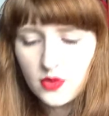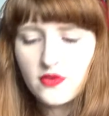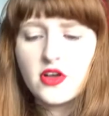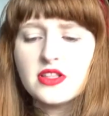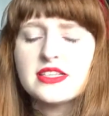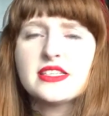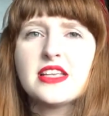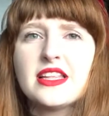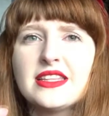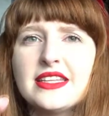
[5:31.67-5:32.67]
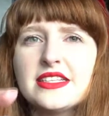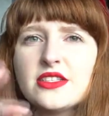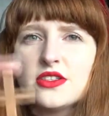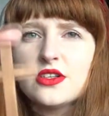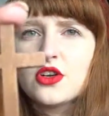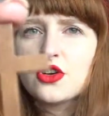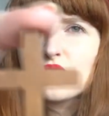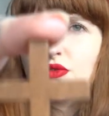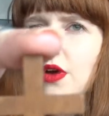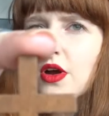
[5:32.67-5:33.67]
We've got this little
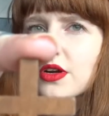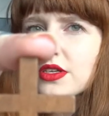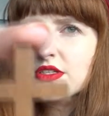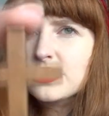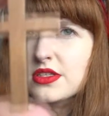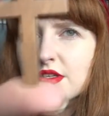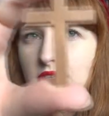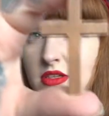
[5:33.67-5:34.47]
cross.